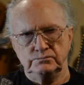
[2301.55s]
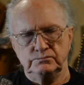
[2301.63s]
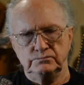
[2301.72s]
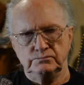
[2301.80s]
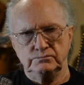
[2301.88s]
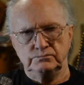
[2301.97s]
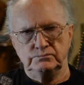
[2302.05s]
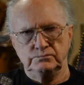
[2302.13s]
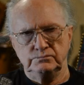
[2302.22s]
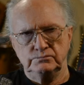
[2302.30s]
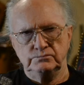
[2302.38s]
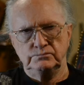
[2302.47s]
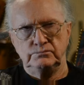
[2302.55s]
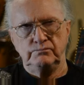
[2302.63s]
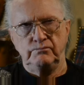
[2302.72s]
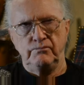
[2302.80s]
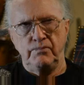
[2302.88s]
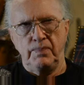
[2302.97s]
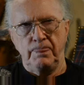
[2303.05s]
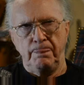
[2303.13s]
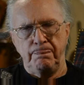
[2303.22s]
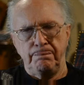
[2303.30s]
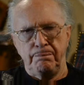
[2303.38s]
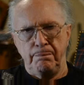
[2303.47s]
most satisfying
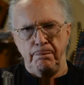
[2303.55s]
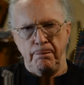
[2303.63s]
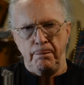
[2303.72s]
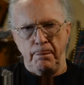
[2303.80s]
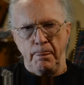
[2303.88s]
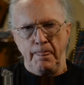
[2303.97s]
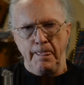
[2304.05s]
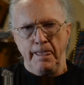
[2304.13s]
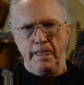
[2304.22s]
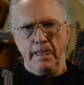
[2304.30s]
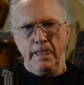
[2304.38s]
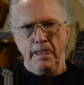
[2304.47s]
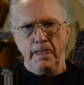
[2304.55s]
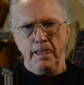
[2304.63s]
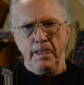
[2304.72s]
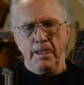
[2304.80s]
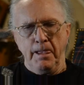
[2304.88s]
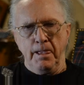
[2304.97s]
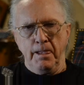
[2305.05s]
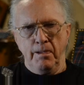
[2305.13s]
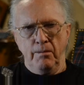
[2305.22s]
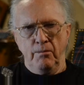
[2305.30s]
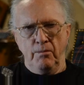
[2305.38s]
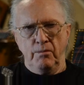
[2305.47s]
experience when
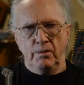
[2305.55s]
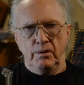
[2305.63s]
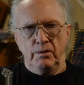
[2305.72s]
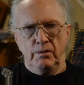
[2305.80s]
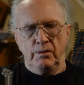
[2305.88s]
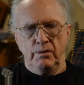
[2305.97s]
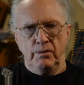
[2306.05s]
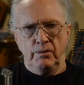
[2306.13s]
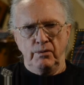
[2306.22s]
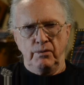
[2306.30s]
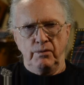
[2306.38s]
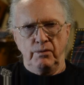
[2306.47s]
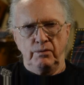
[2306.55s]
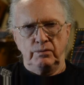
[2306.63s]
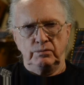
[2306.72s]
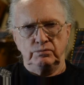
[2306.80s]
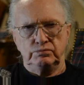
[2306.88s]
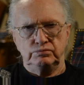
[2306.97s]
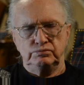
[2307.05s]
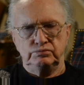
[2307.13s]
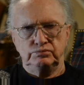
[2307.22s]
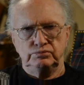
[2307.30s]
there was a breakthrough of some sort?